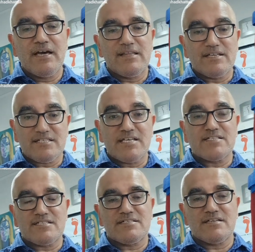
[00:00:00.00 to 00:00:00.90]
that
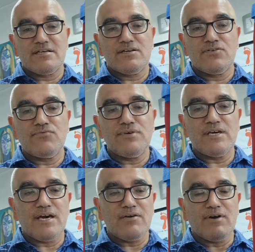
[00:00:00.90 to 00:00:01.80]
since we
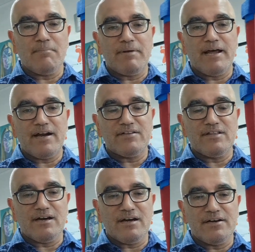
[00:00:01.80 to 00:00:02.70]
have applied the